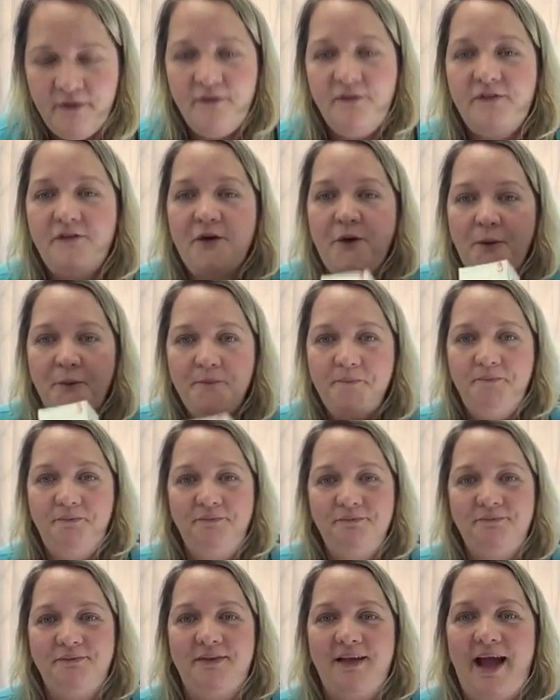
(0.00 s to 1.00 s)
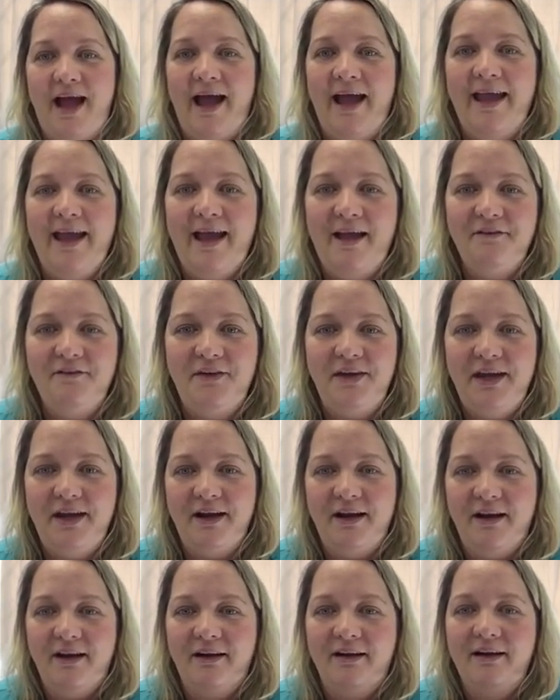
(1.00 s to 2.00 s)
So I have
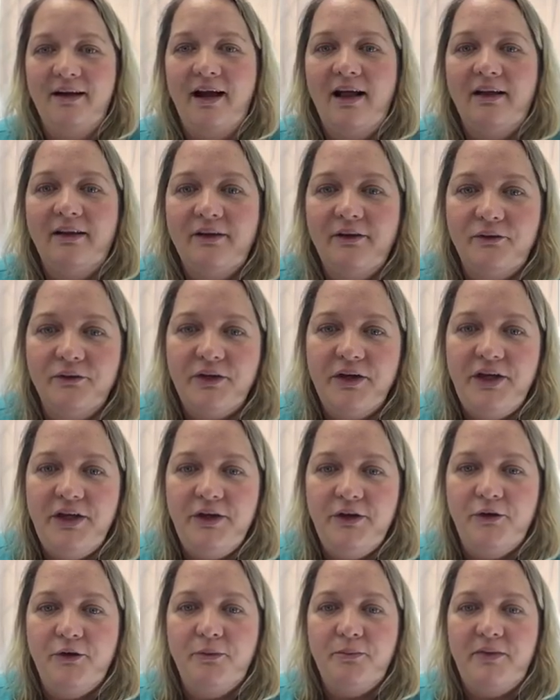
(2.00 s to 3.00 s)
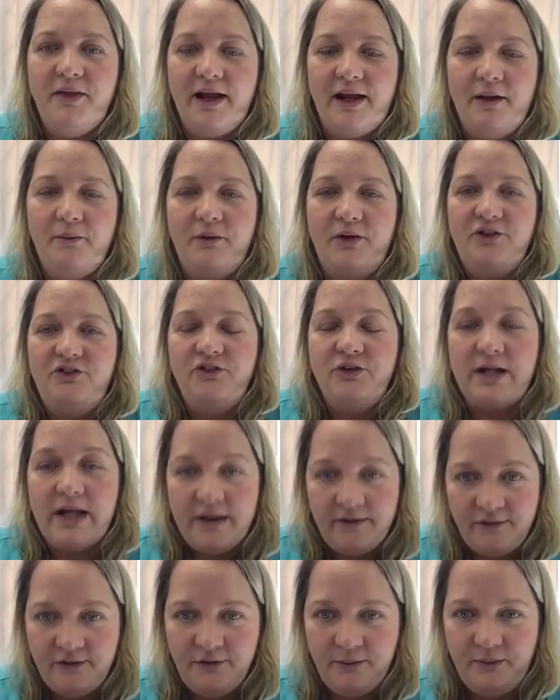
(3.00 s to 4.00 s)
here a little cube that I want you
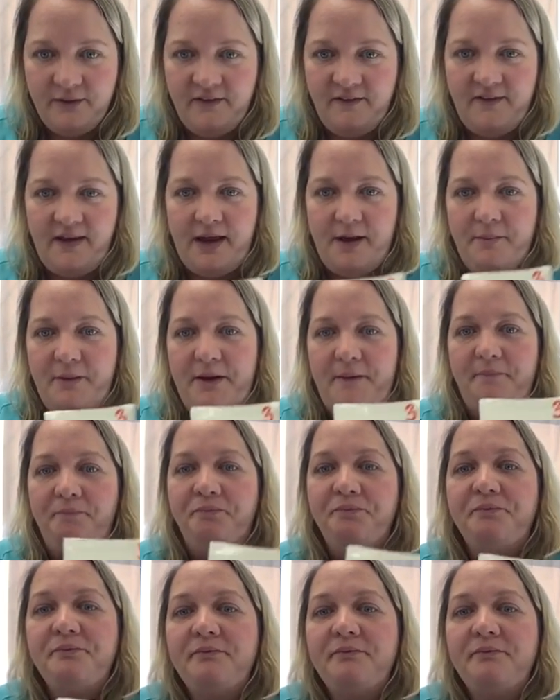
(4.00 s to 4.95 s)
guys to examine.